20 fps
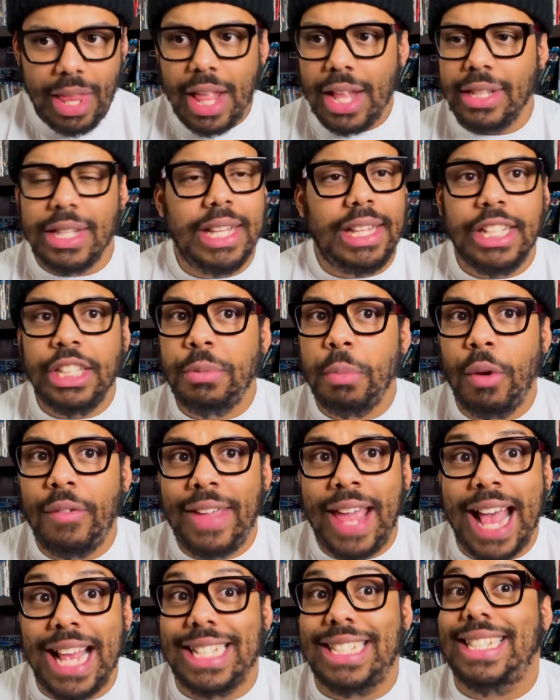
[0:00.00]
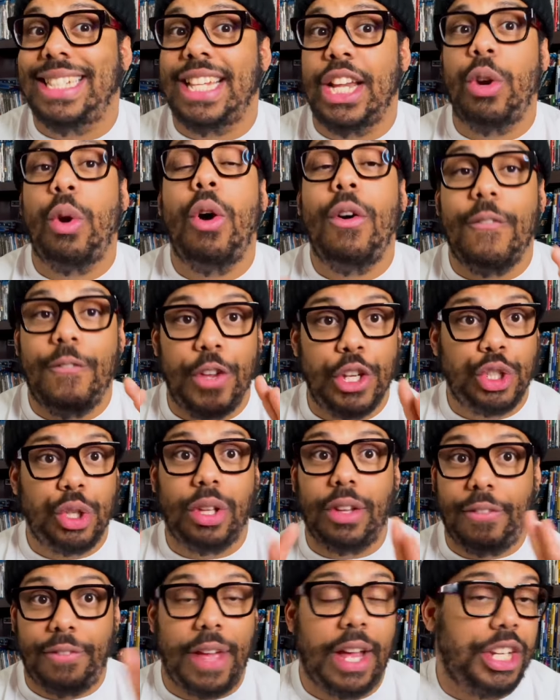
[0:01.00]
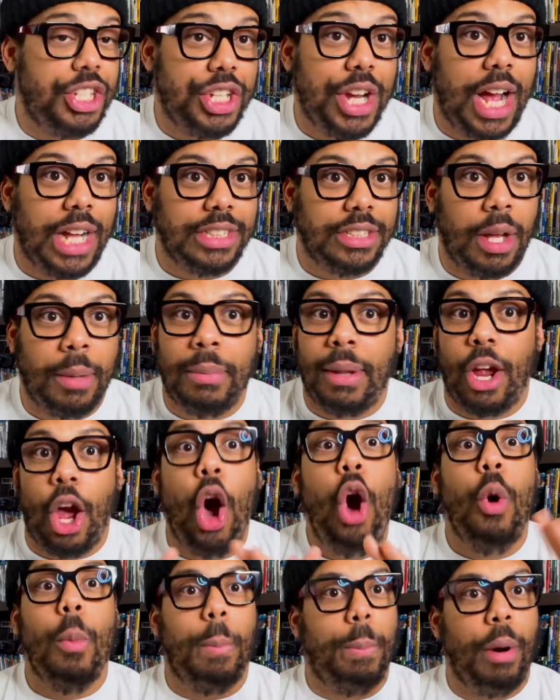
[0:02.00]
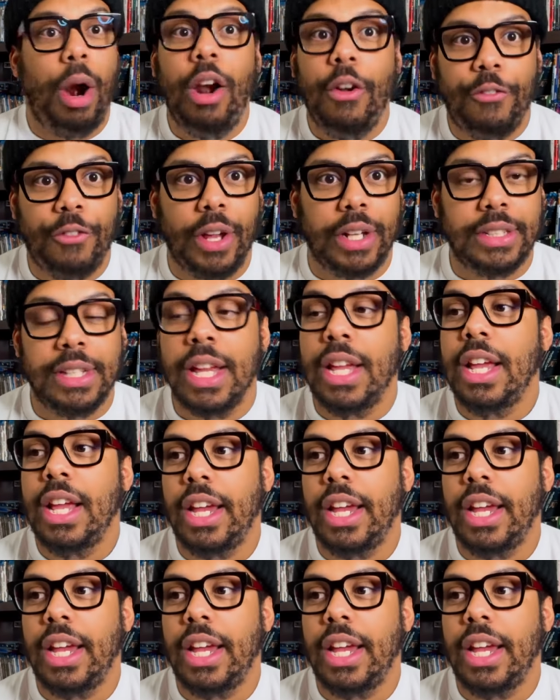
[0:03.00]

that this movie has zero visual effects shots. I'm like, oh, perfect.